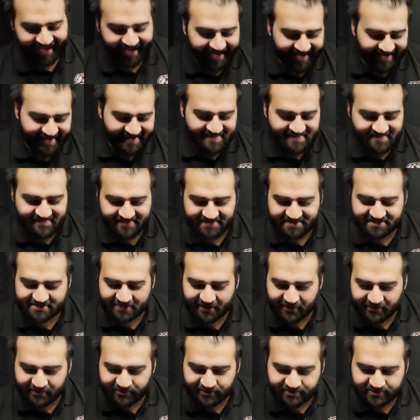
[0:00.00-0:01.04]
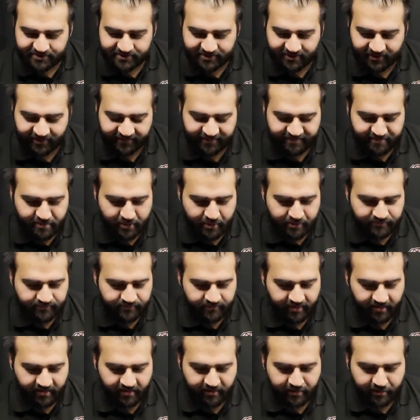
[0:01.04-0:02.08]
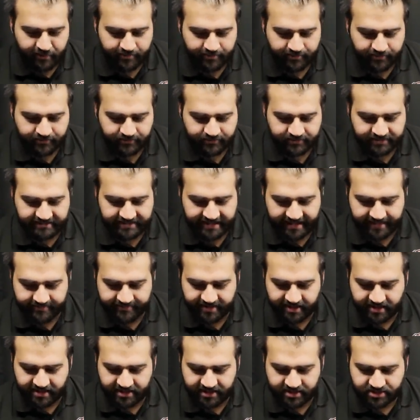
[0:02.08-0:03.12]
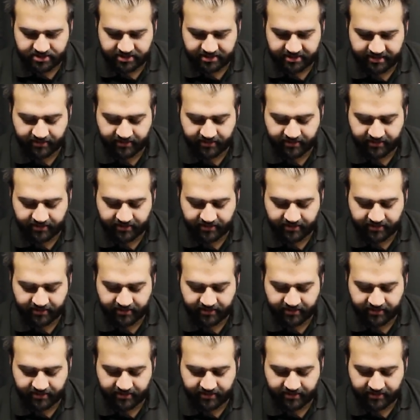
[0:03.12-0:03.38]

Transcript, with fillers: um, so who's got the most reliable damage?